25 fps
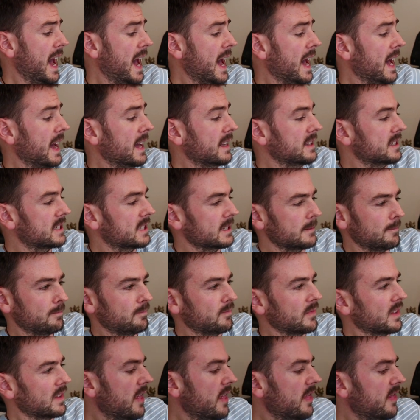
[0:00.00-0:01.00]
And
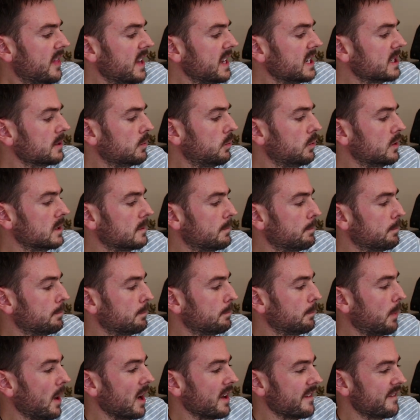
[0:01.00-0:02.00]
this was
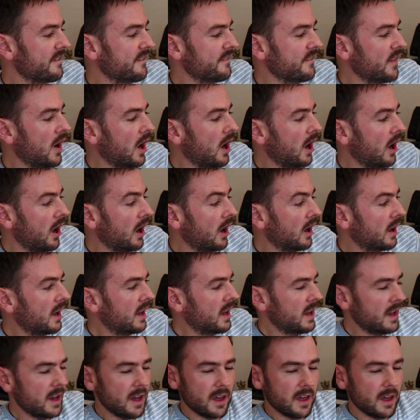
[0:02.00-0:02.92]
by far